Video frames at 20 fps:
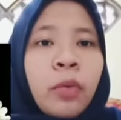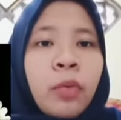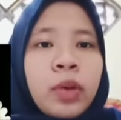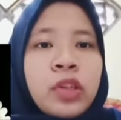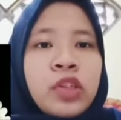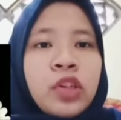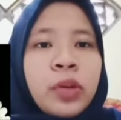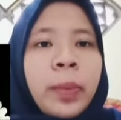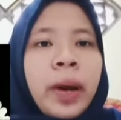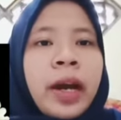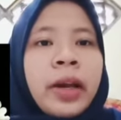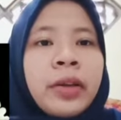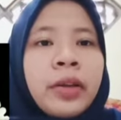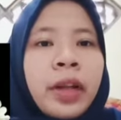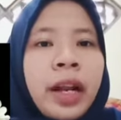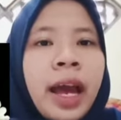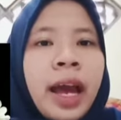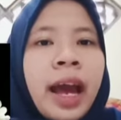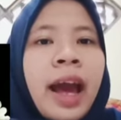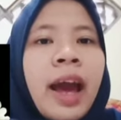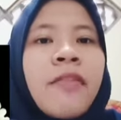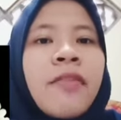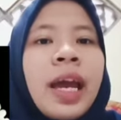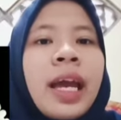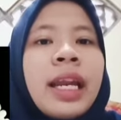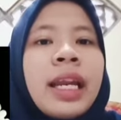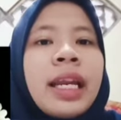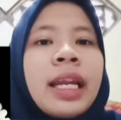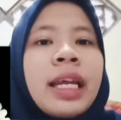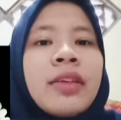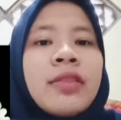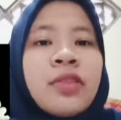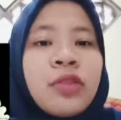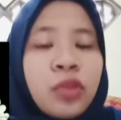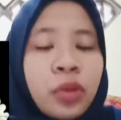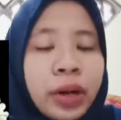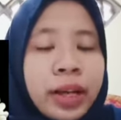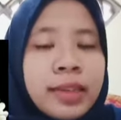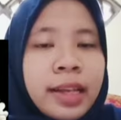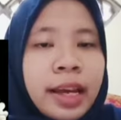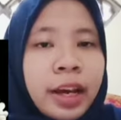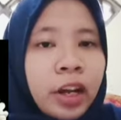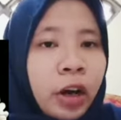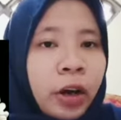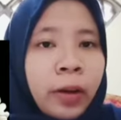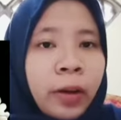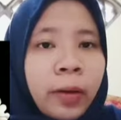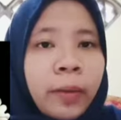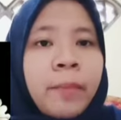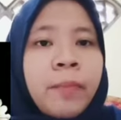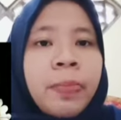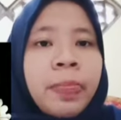which might not have any stress at all.